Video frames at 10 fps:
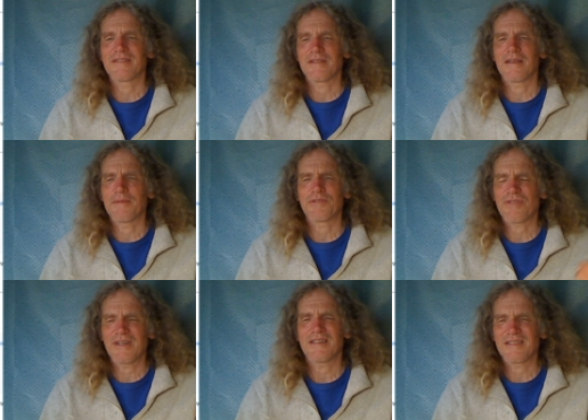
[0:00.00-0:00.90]
of this. I
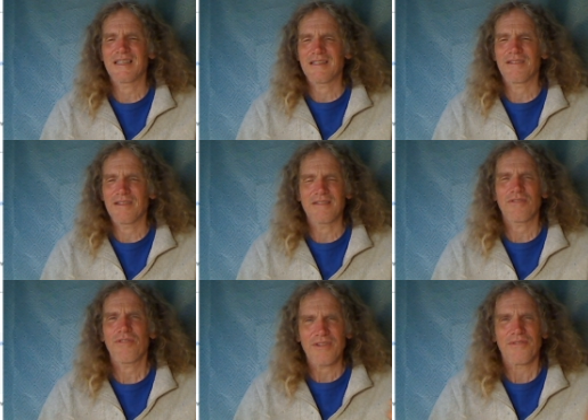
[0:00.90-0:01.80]
was trying to just get to the.
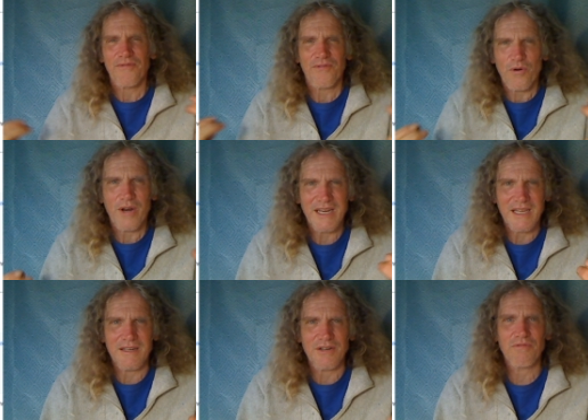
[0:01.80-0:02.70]
It's all this
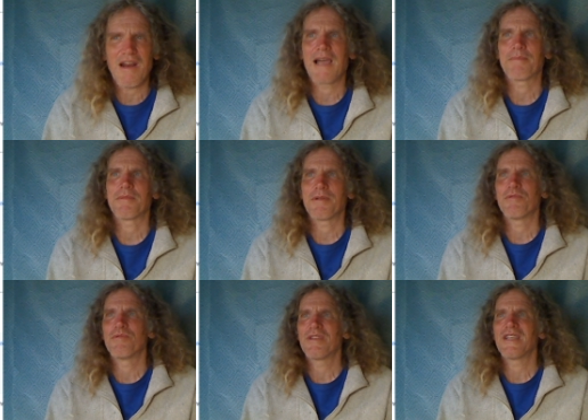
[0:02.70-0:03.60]
Freudian crap. I
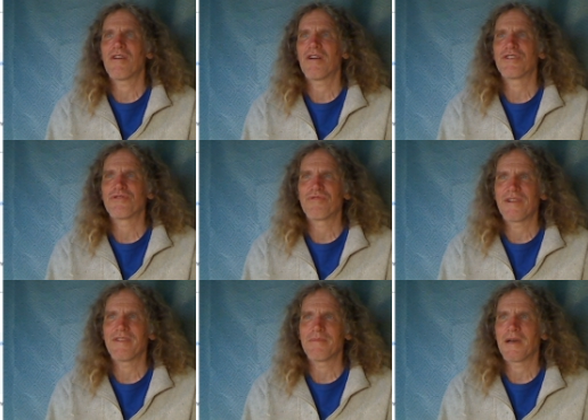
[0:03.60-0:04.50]
mean, we really are
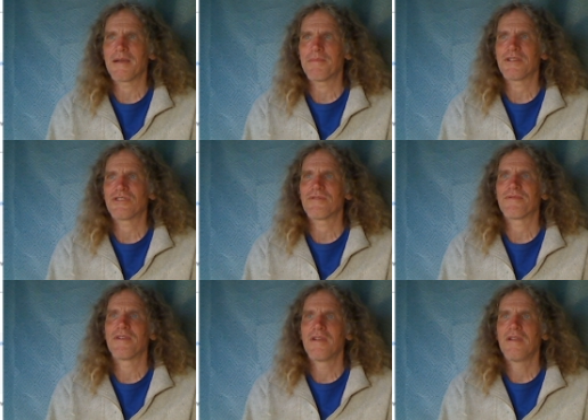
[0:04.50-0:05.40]
driven by a bunch
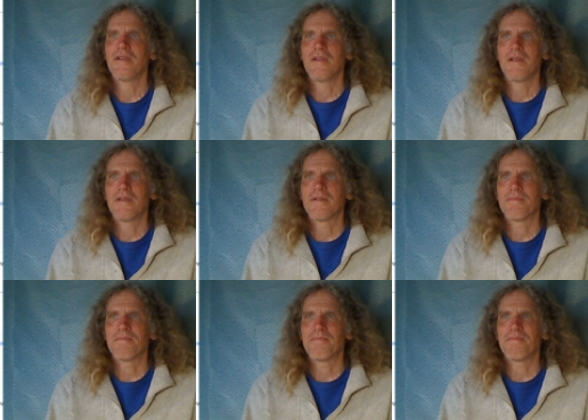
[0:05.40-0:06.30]
of,
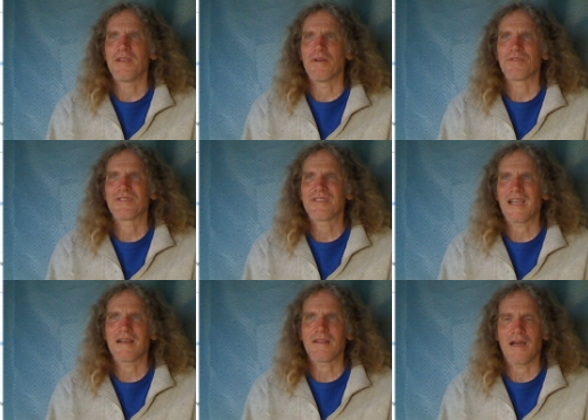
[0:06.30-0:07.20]
you know,
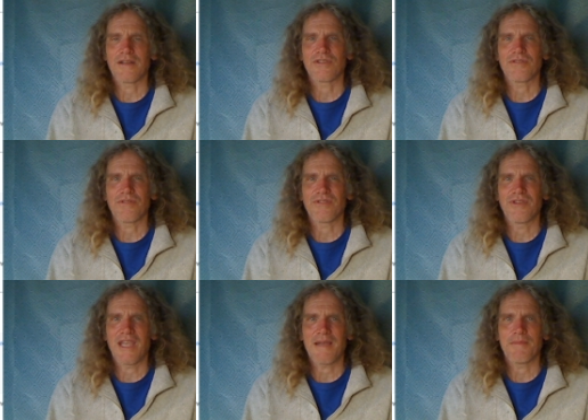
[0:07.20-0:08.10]
psychological
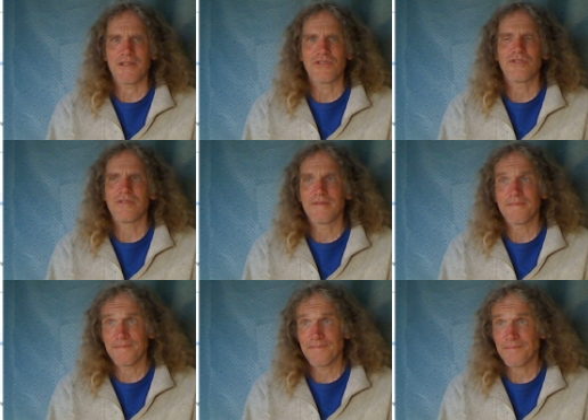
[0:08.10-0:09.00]
damage.